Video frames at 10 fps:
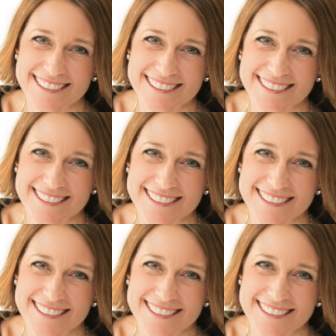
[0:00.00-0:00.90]

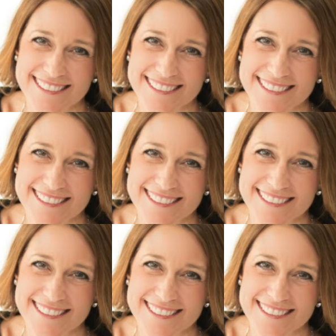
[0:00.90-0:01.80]

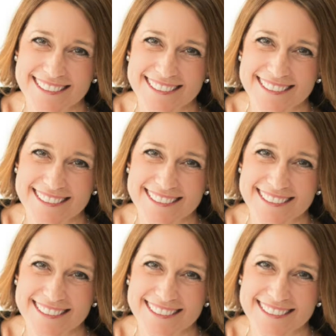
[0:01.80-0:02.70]

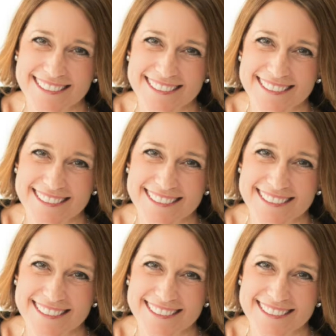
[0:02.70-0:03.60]

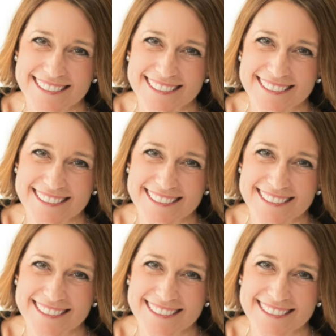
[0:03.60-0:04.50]

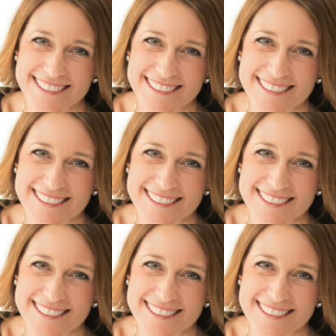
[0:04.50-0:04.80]
This is a still picture; no speech is visible.